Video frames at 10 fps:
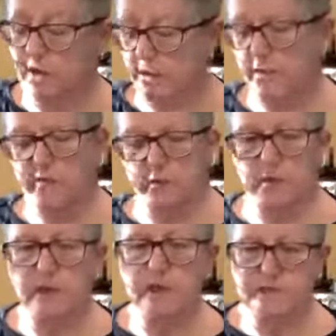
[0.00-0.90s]
Anywhere from
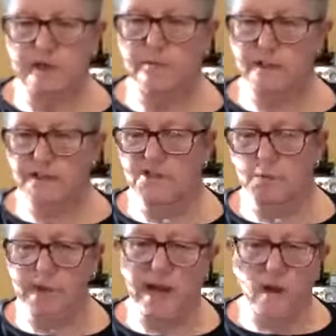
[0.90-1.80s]
10 minutes to
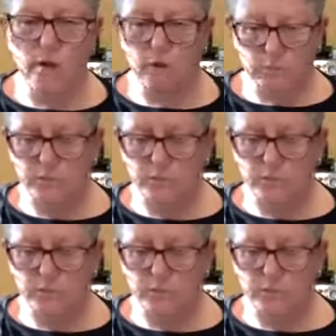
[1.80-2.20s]
an hour